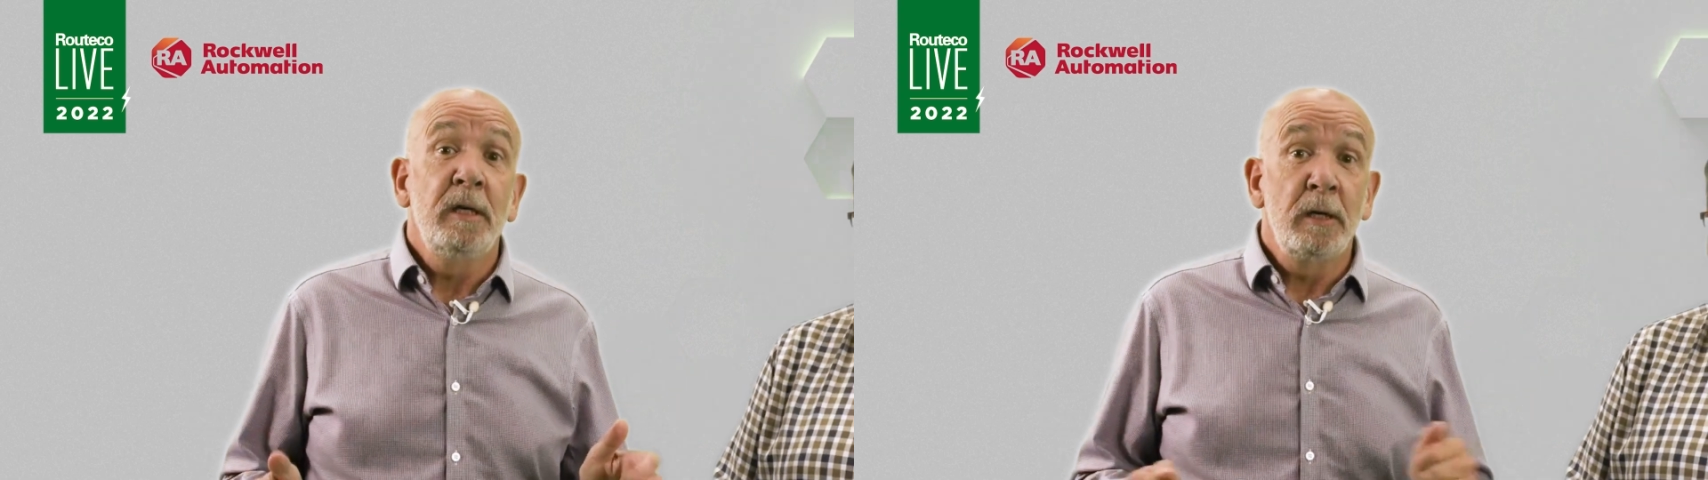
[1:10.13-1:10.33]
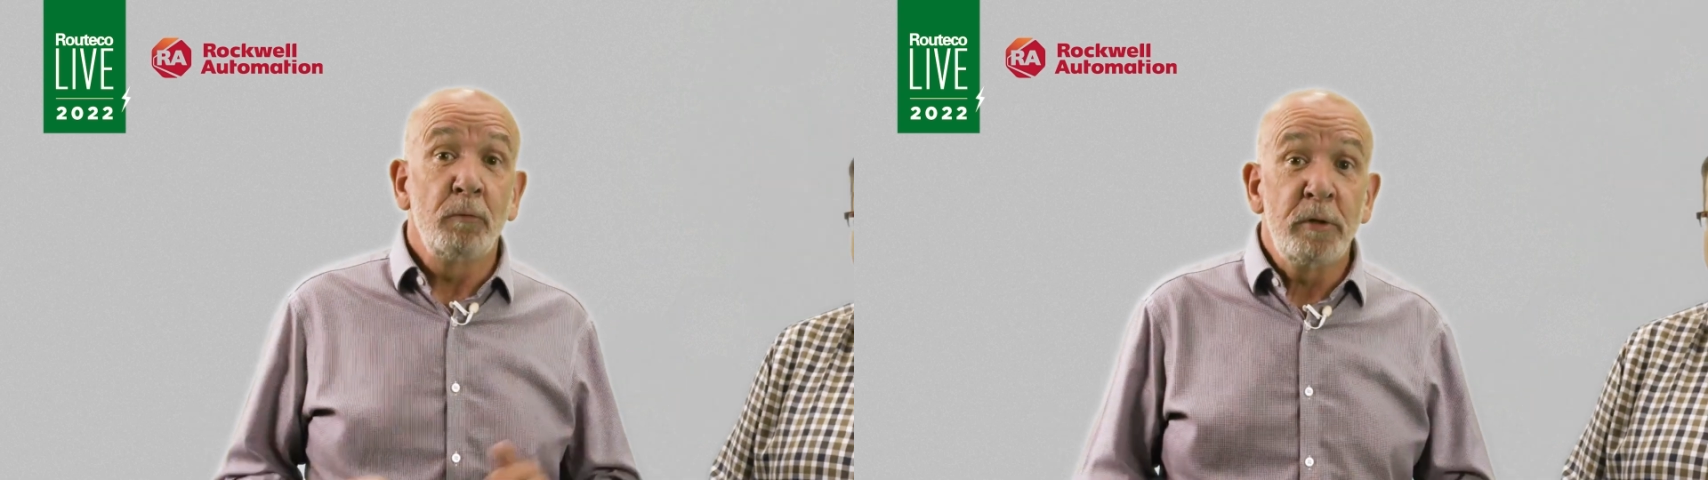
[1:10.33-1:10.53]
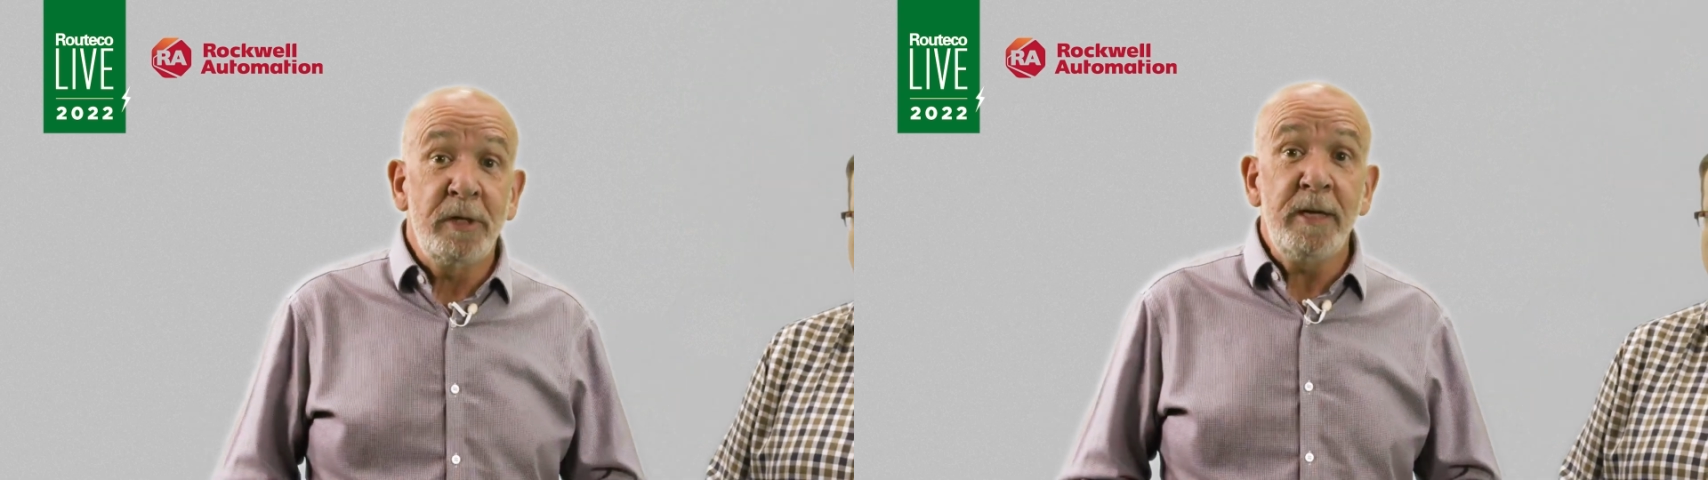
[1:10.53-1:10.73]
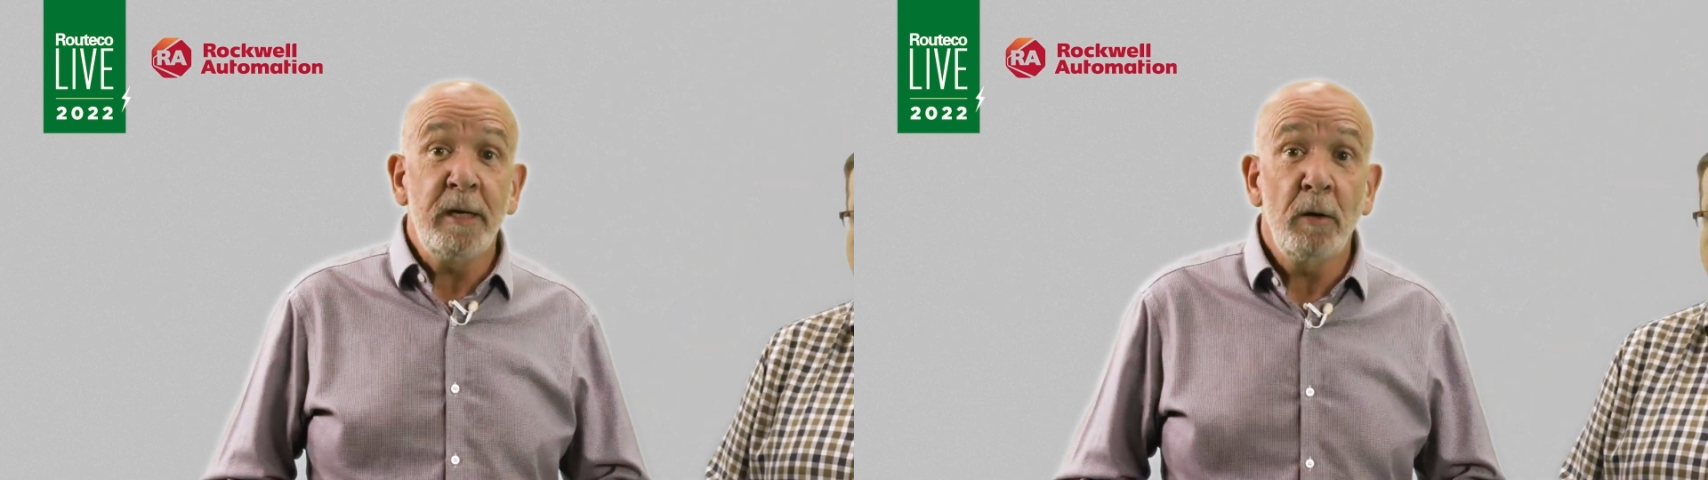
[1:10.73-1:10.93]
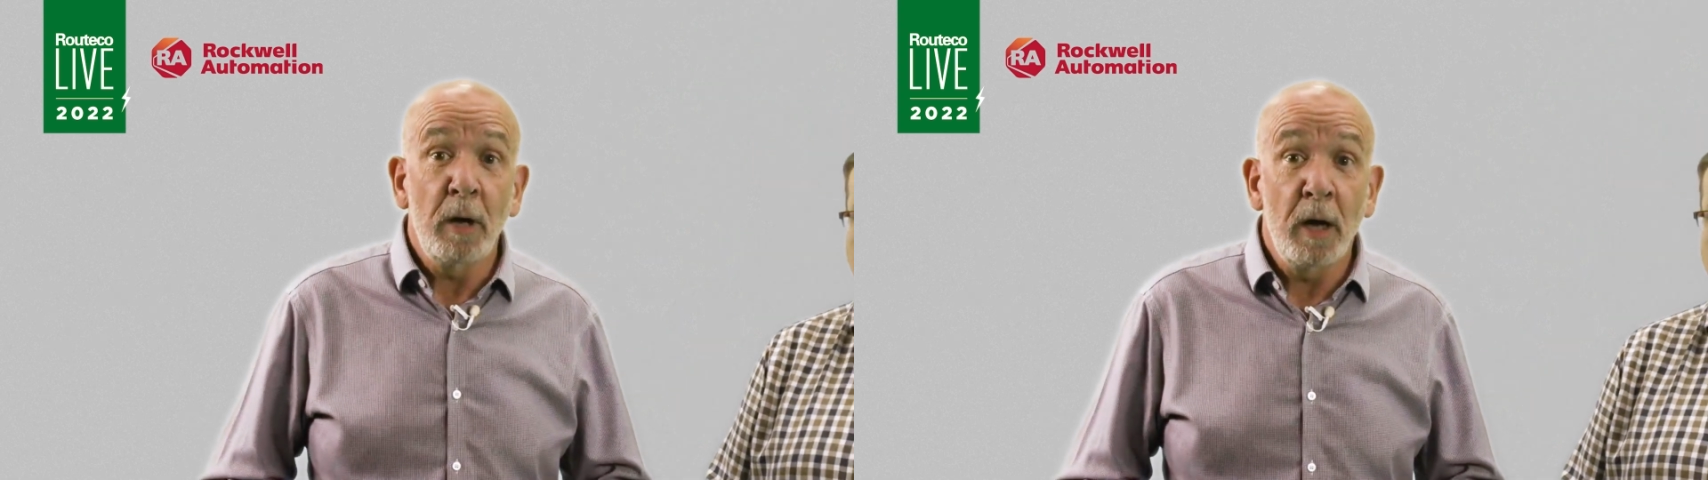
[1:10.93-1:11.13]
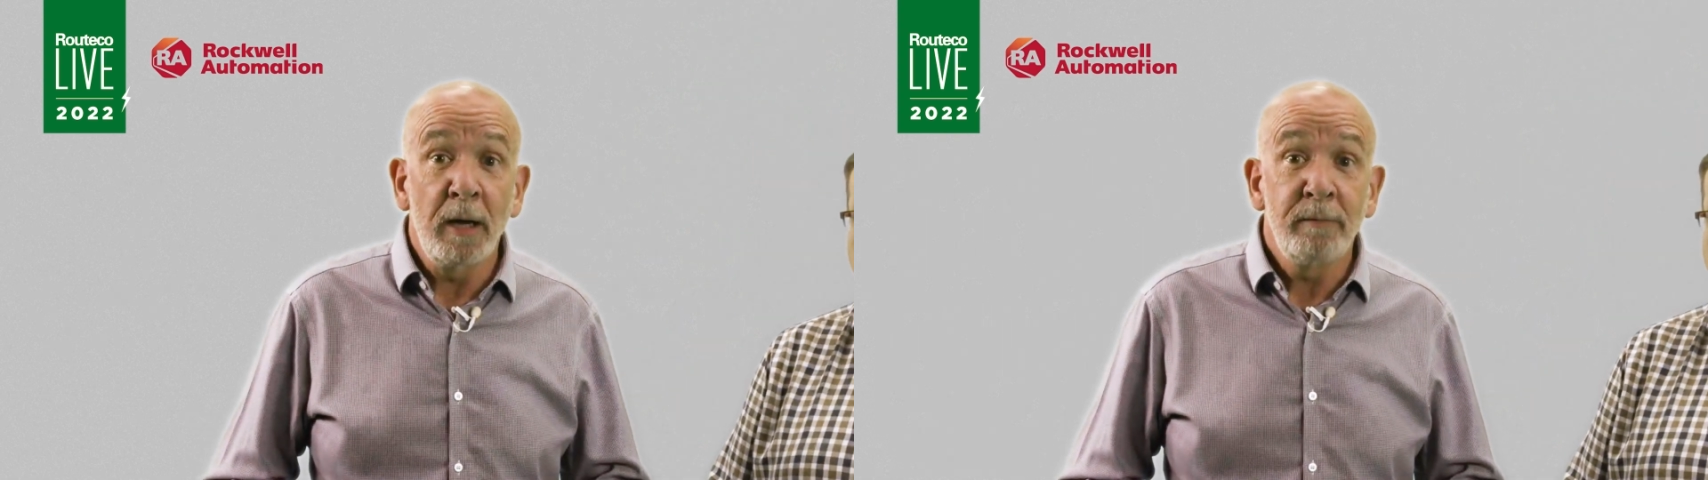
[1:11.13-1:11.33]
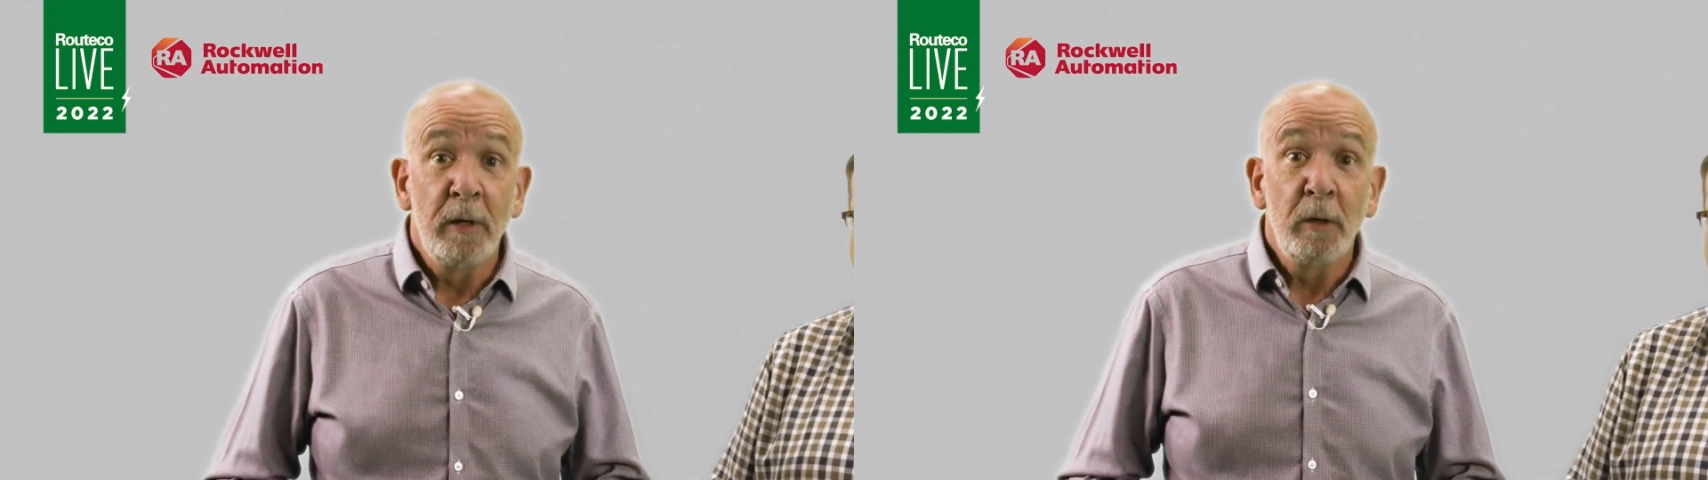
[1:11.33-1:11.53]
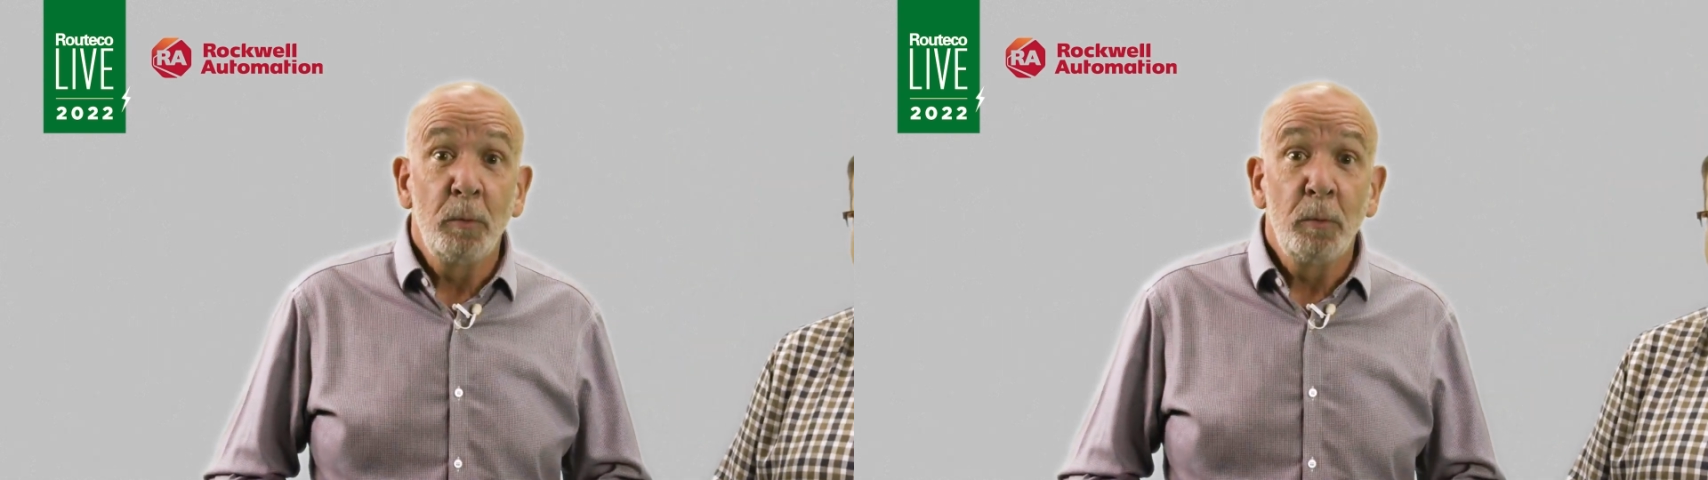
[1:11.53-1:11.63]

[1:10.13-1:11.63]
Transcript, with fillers: And at Routeco Live,